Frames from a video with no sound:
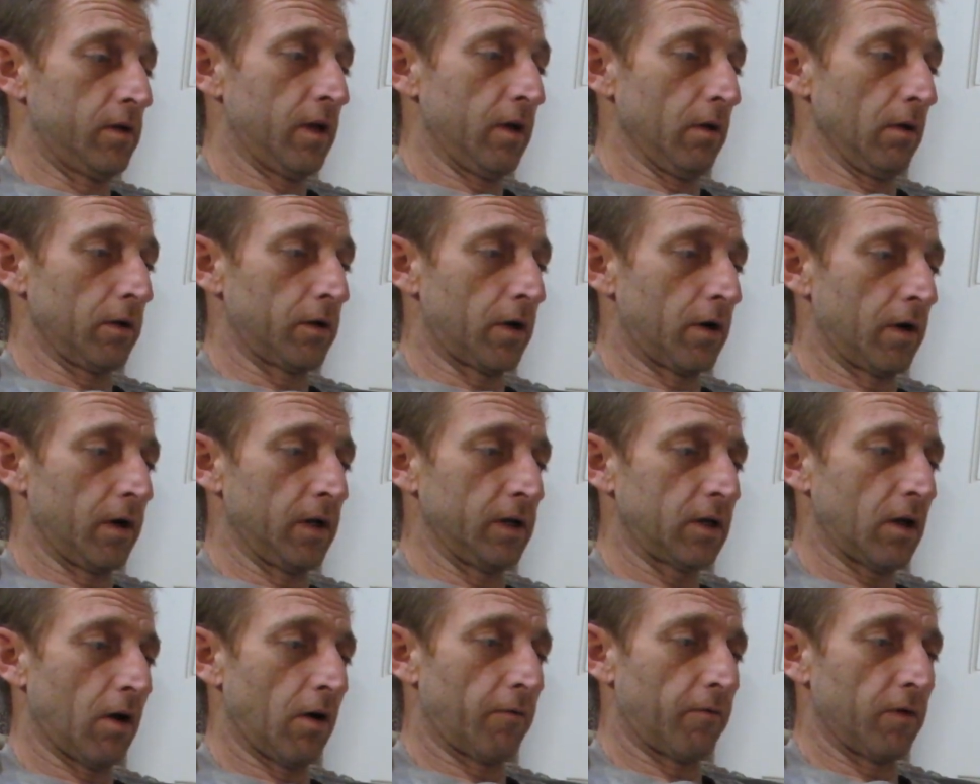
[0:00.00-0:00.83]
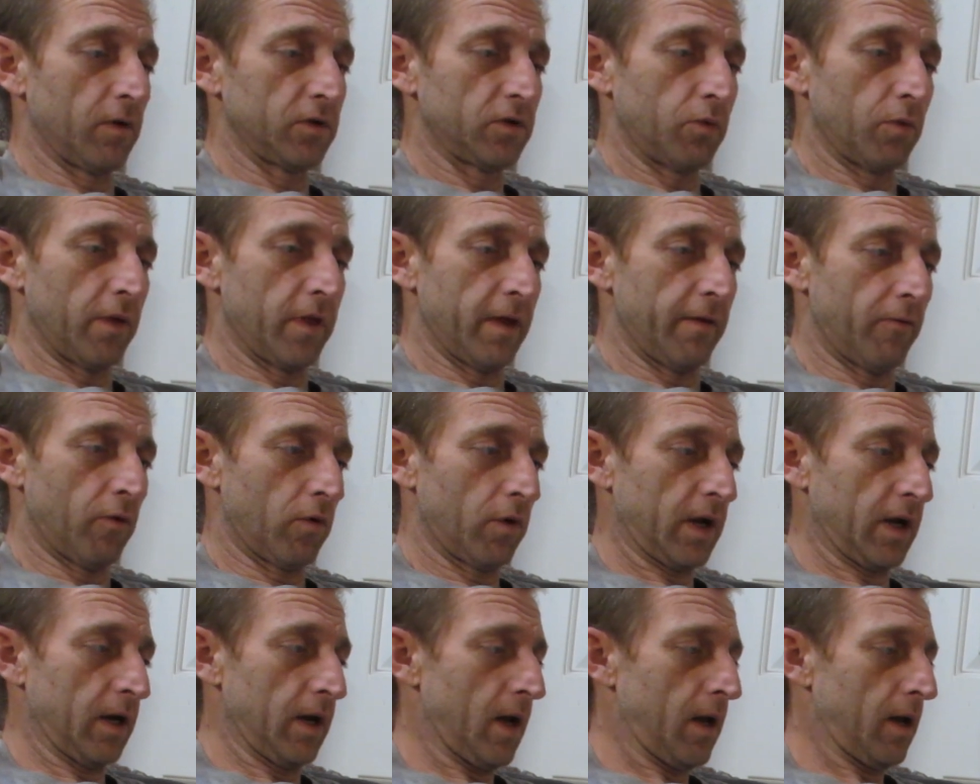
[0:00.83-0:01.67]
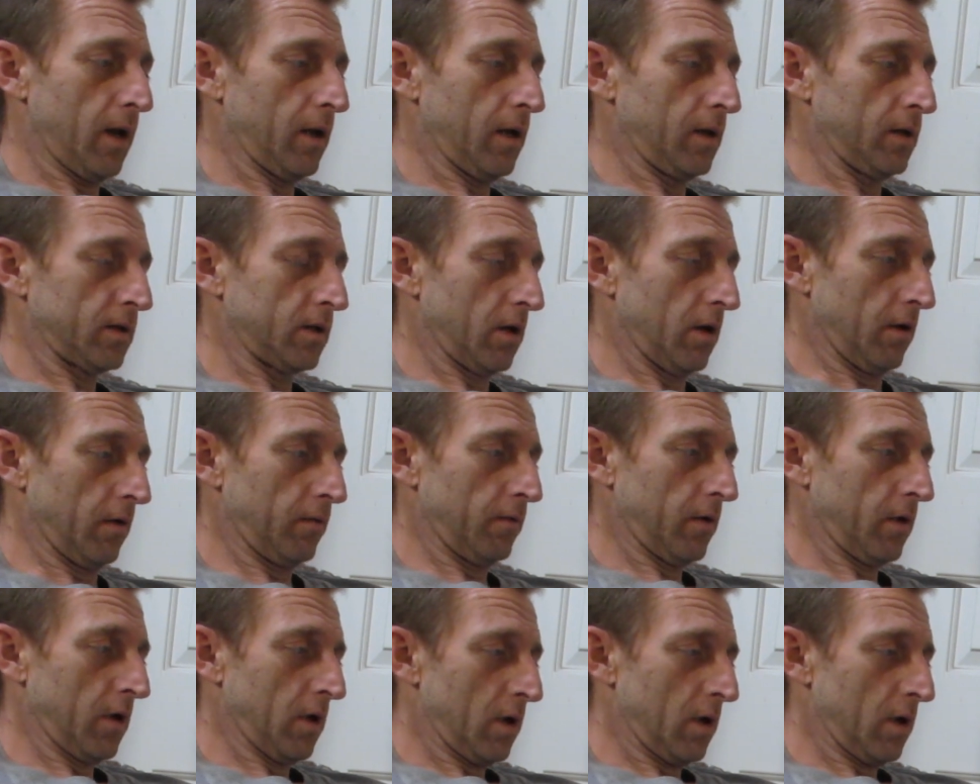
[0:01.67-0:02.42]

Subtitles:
attorneys conference within 14 days of